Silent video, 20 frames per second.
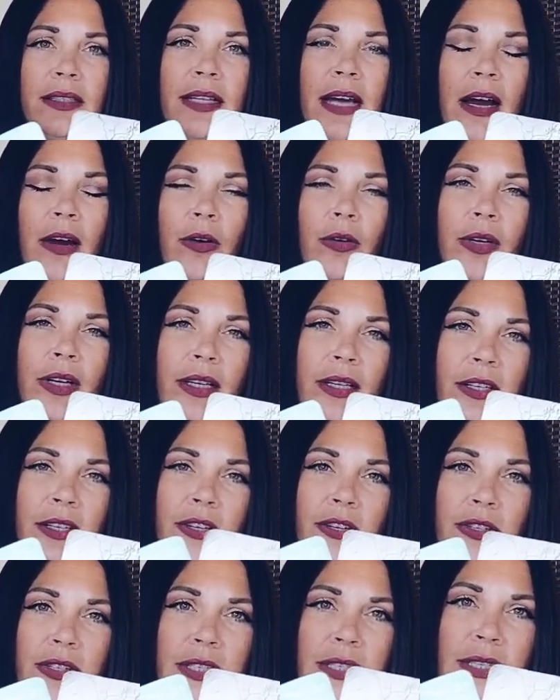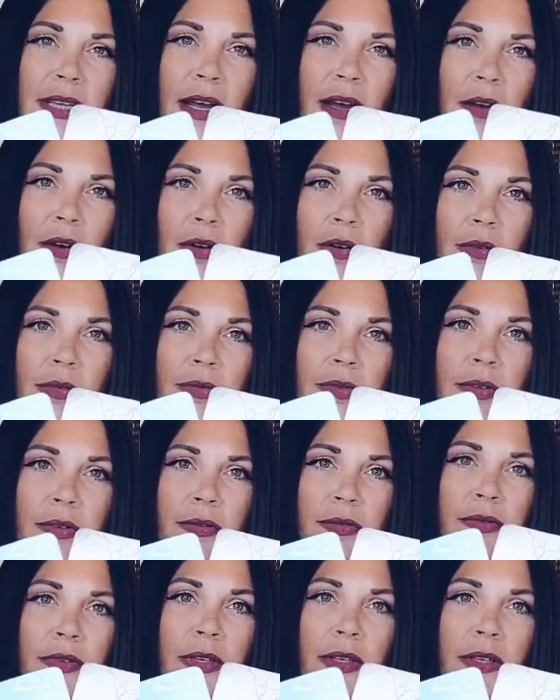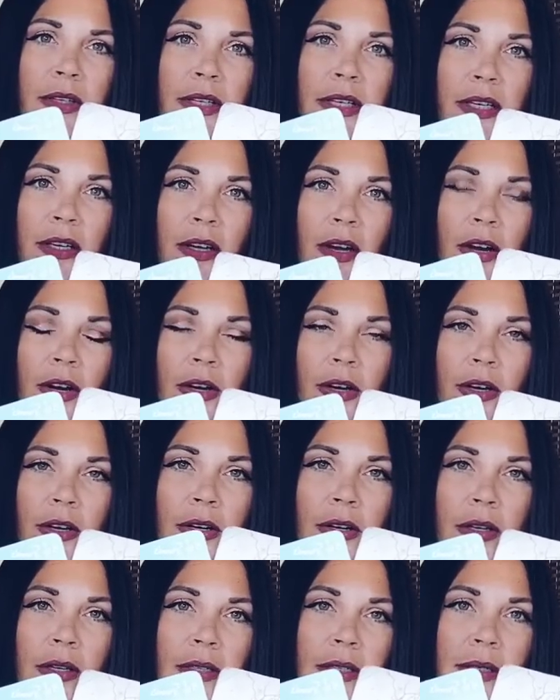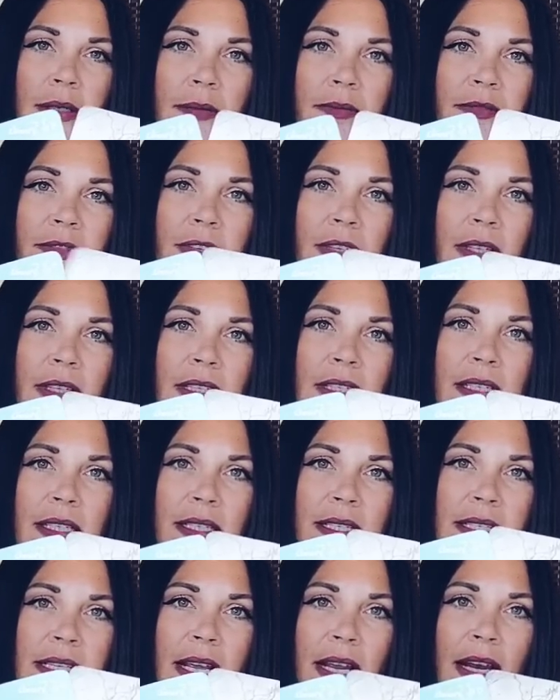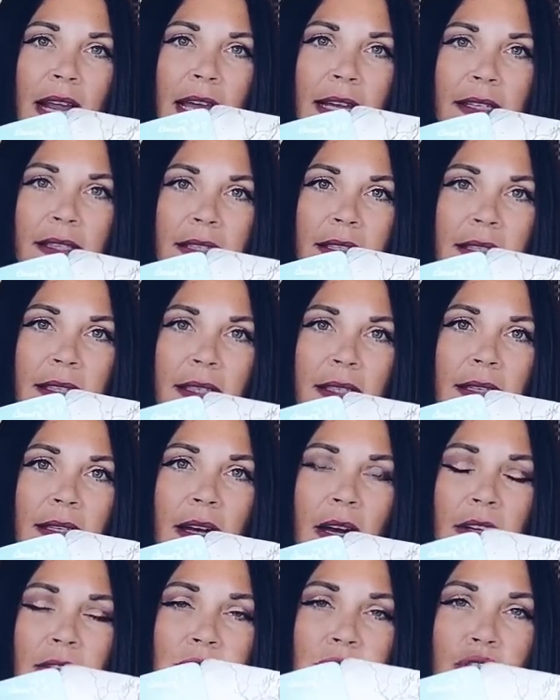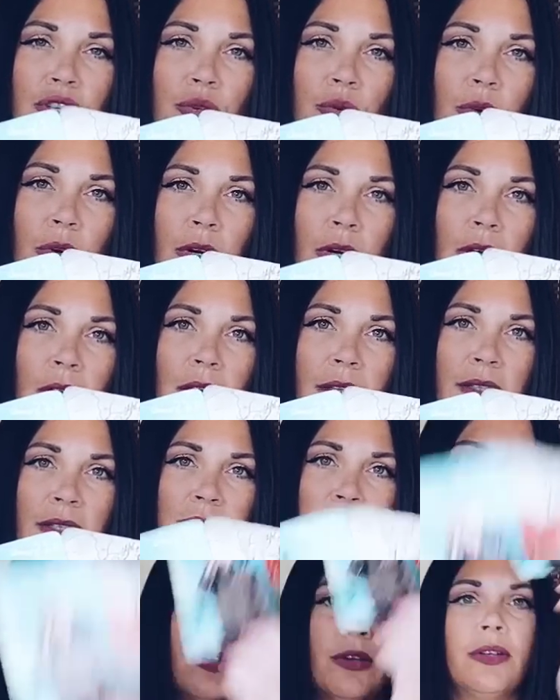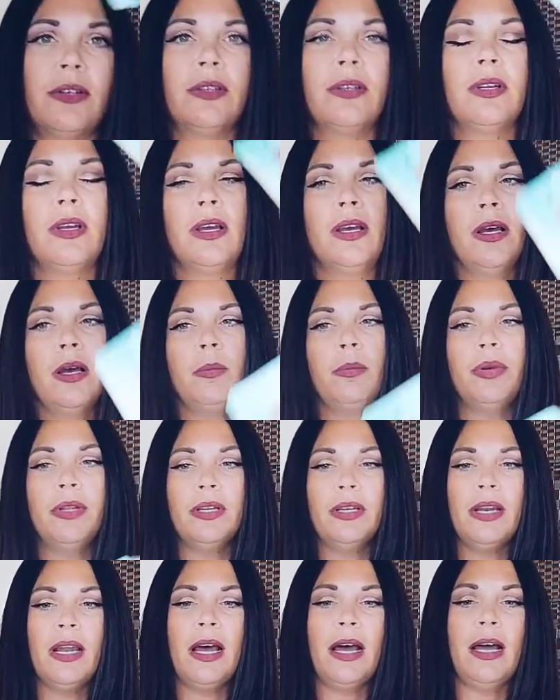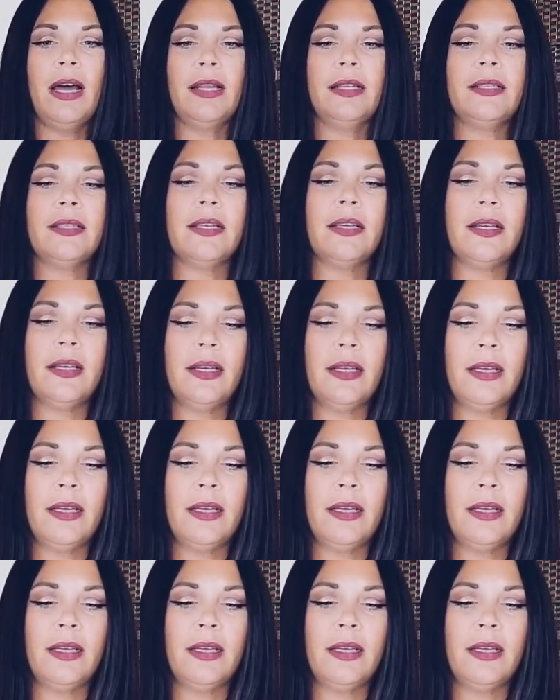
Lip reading: doubting yourself, feeling hurt, feeling disconnected, unsure, uncertain, but not